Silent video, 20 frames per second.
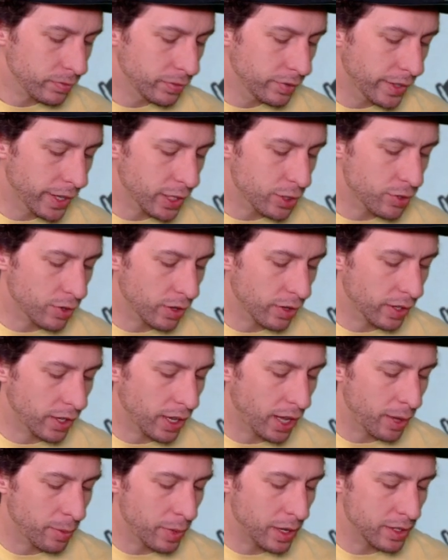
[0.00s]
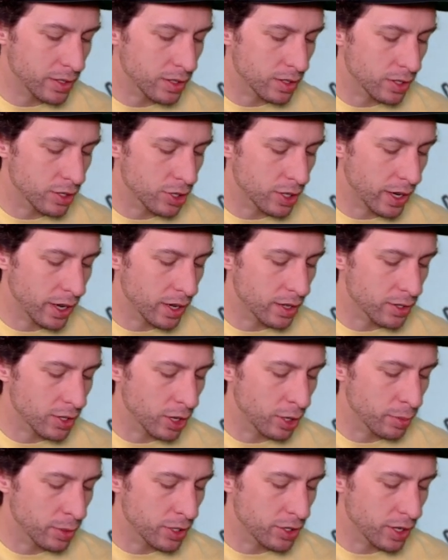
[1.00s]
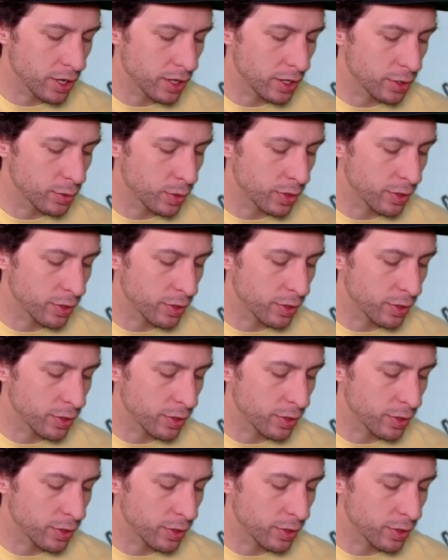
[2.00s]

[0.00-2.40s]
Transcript: Thanks for all the comments and the shares. I hope you share this